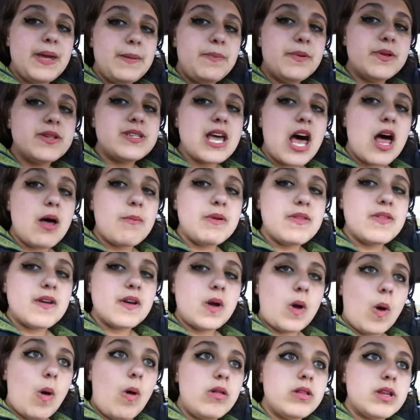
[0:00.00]
People tell me
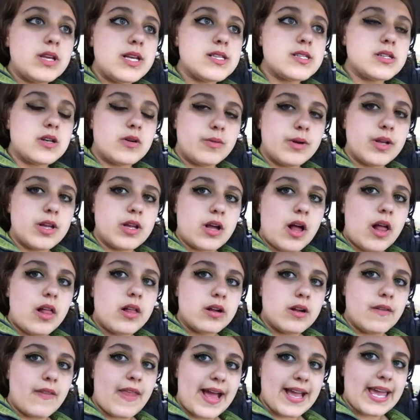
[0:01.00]
that gold isn't a real
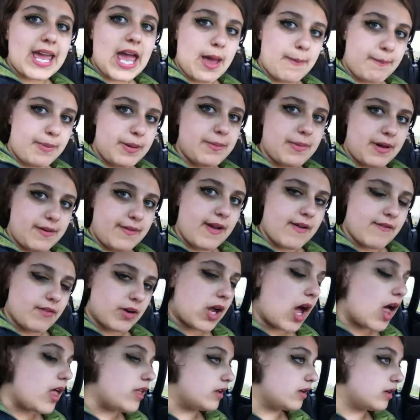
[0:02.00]
color and that can't be my
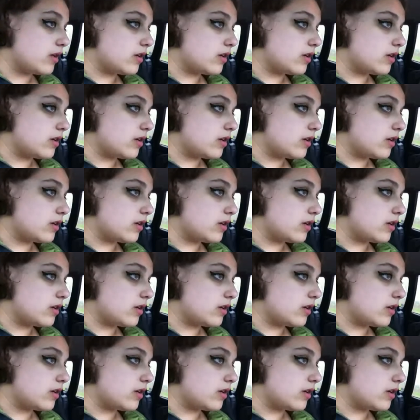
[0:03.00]
favorite color.